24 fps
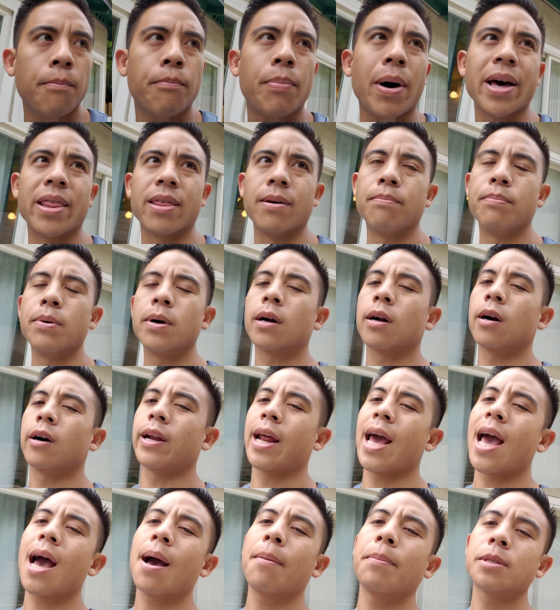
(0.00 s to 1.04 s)
Buy the book
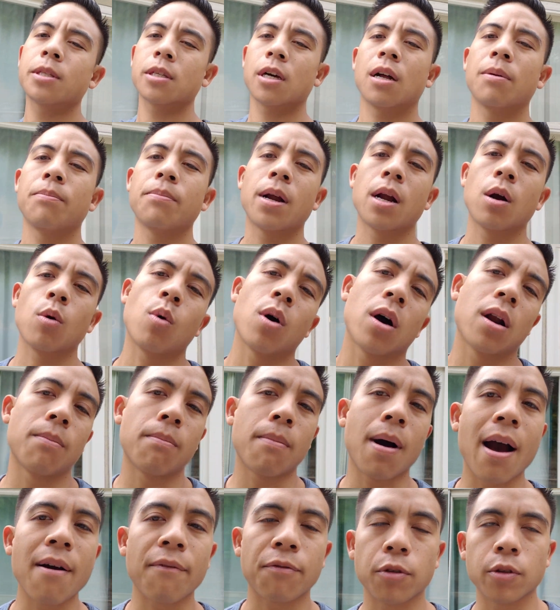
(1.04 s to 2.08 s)
on Amazon, Marijuana
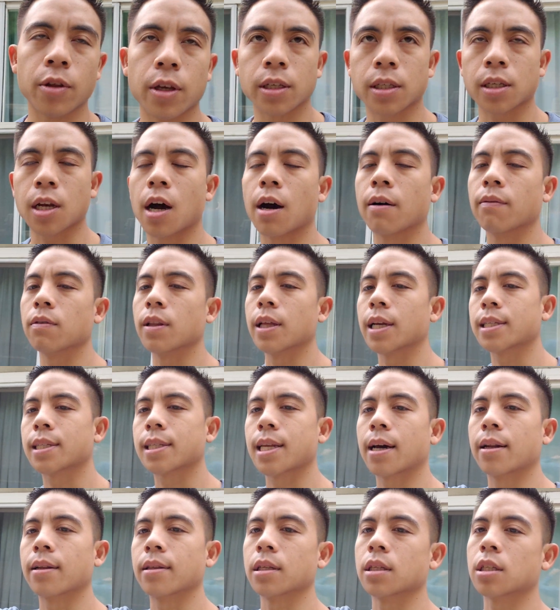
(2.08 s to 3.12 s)
Mindfulness. I'll have links
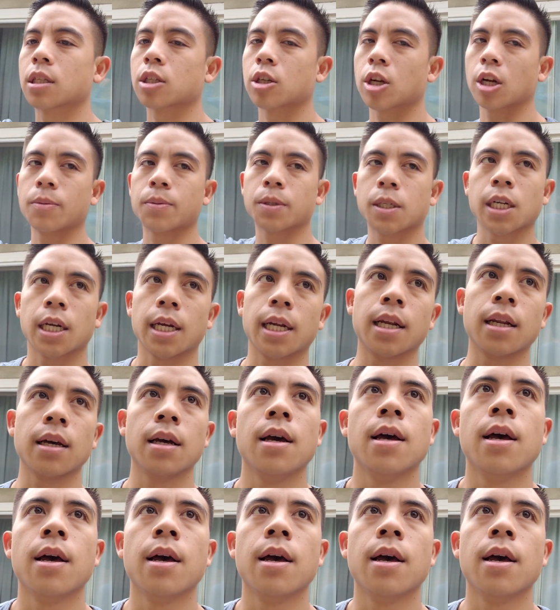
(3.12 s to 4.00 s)
down in the description.